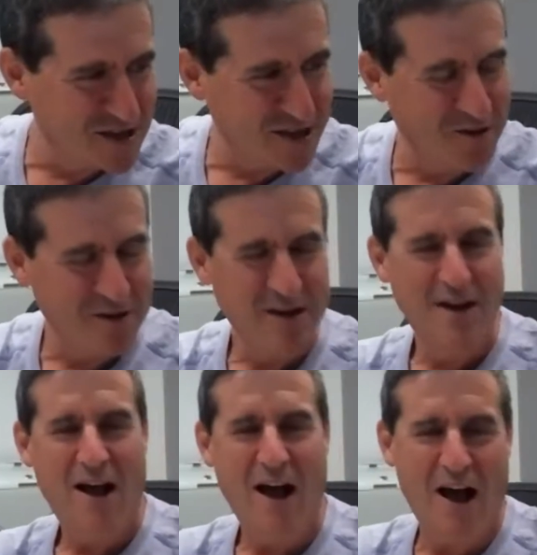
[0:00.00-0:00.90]
So
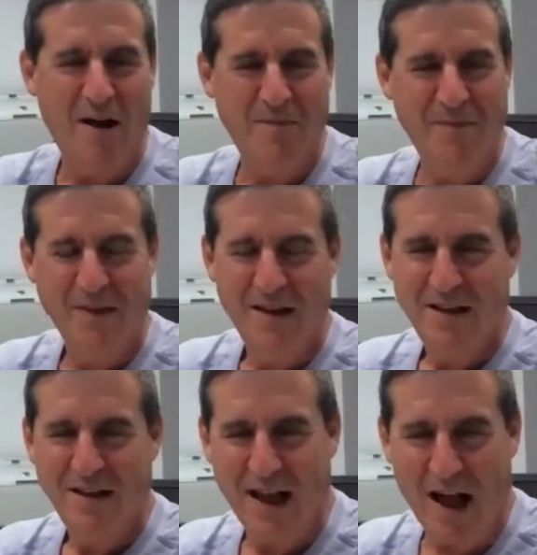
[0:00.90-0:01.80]
um,
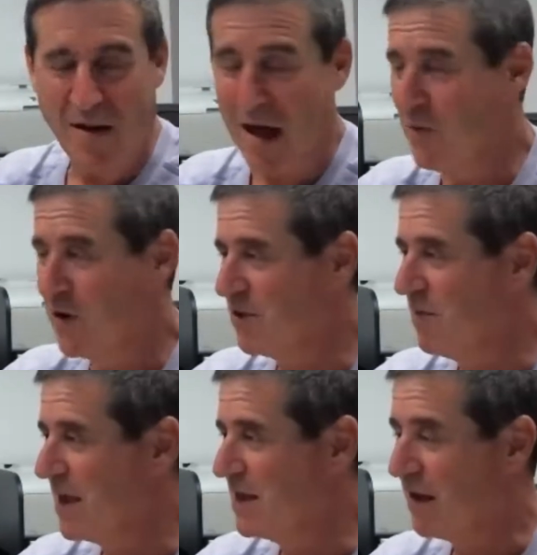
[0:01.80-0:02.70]
i am with you,
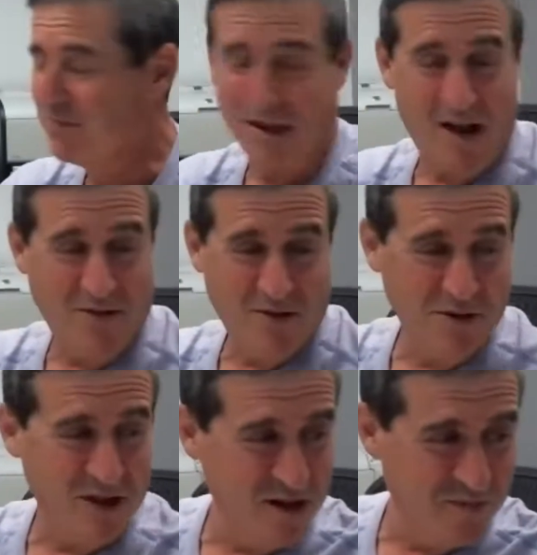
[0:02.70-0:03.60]
man. I'll, I'll go with the
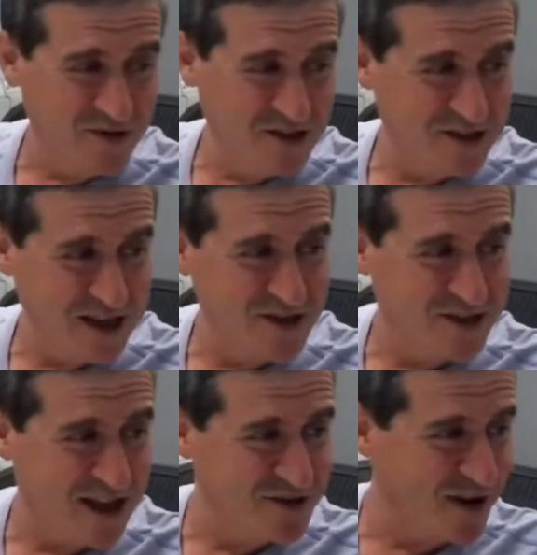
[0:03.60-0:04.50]
Clippers. Sounds
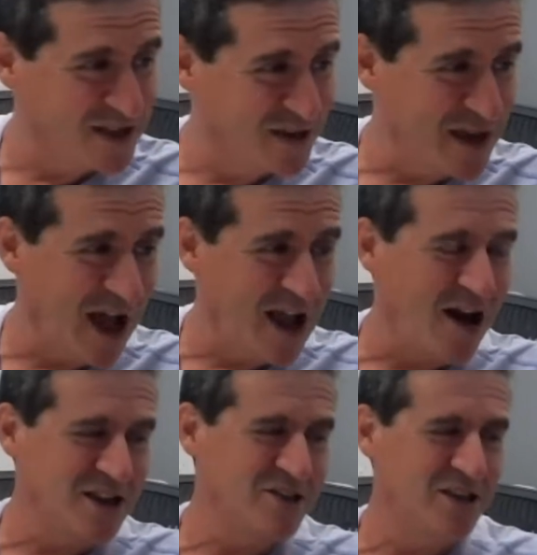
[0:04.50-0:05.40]
sounds right to me. I
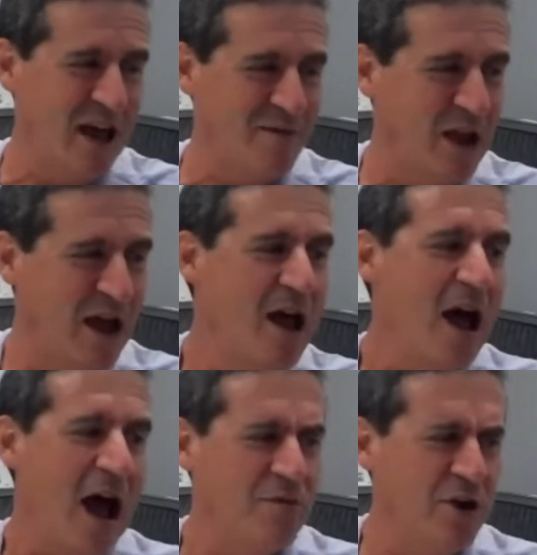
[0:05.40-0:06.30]
honestly have not.
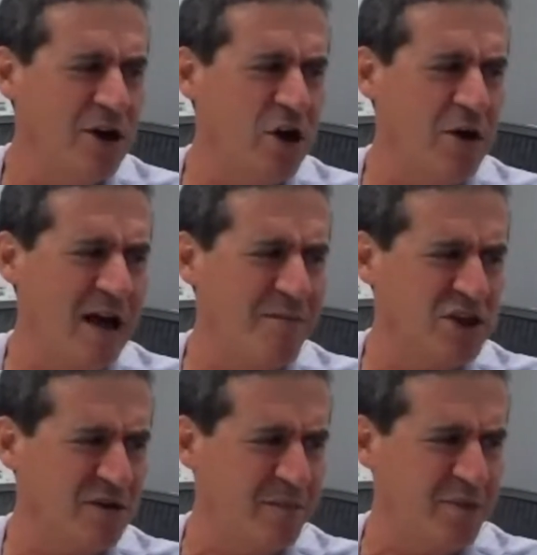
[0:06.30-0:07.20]
I really don't have
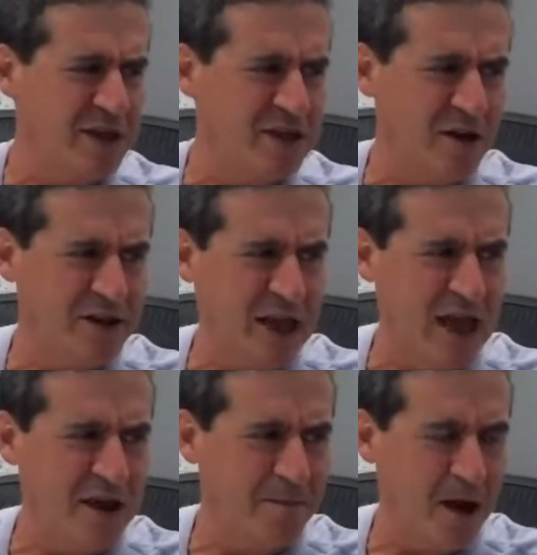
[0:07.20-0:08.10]
much of an opinion on the game.